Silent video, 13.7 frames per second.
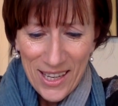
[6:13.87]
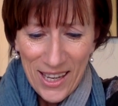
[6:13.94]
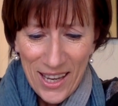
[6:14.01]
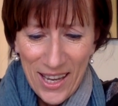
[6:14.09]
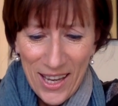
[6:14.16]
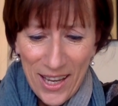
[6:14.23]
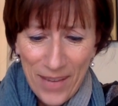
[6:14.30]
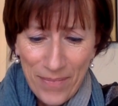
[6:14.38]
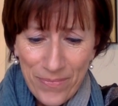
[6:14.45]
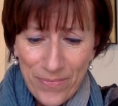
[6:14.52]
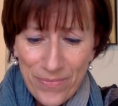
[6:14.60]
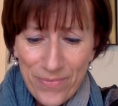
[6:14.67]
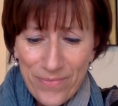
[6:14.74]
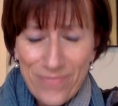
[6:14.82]

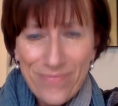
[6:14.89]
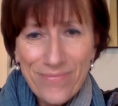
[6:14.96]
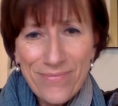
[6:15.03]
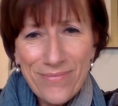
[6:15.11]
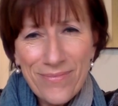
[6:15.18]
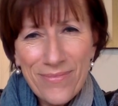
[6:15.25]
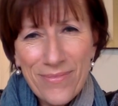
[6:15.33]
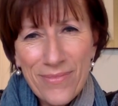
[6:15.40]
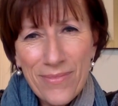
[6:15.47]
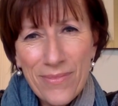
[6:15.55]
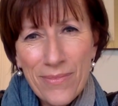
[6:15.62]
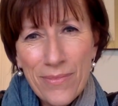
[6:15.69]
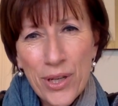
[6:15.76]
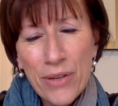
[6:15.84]

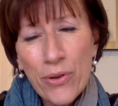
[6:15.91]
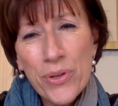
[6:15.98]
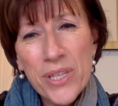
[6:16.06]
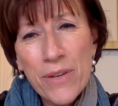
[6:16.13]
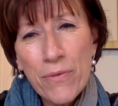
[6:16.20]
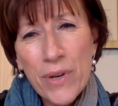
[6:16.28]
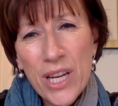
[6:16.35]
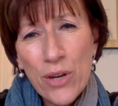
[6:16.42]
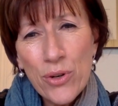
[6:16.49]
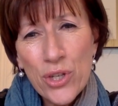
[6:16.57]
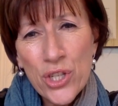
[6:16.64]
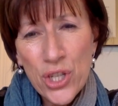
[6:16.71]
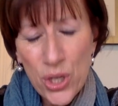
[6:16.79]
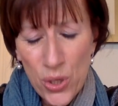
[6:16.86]
But of course, if we
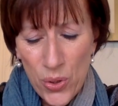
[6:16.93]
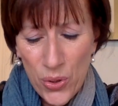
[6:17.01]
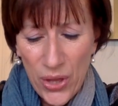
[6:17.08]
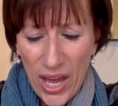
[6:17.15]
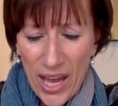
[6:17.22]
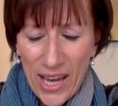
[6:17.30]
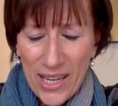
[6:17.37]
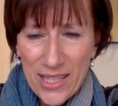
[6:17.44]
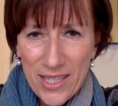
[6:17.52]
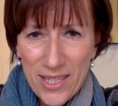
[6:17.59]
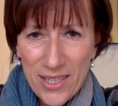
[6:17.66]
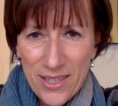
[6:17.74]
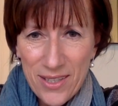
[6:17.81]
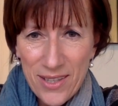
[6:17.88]
don't do that,
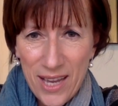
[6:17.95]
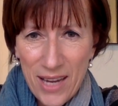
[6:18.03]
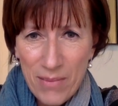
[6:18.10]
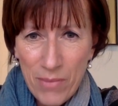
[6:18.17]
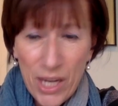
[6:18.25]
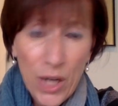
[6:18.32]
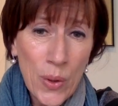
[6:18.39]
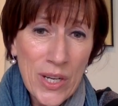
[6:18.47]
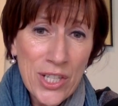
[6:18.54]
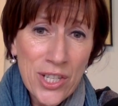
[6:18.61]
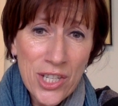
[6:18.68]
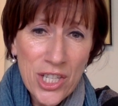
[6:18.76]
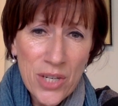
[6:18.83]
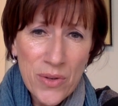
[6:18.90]
then my
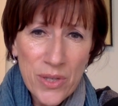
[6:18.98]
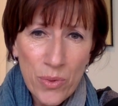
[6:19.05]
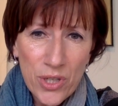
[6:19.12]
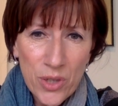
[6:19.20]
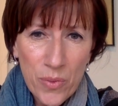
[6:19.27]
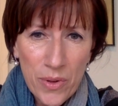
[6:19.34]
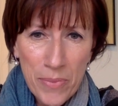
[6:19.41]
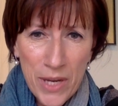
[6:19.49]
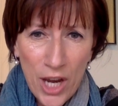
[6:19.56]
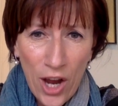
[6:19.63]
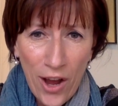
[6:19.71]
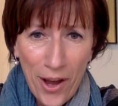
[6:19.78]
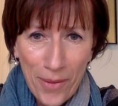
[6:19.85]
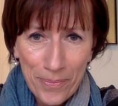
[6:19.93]
question to you is, what do we
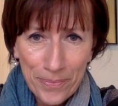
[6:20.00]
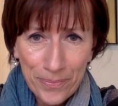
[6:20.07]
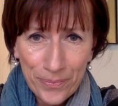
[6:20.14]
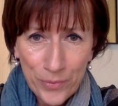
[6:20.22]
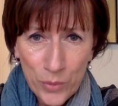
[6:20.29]
become?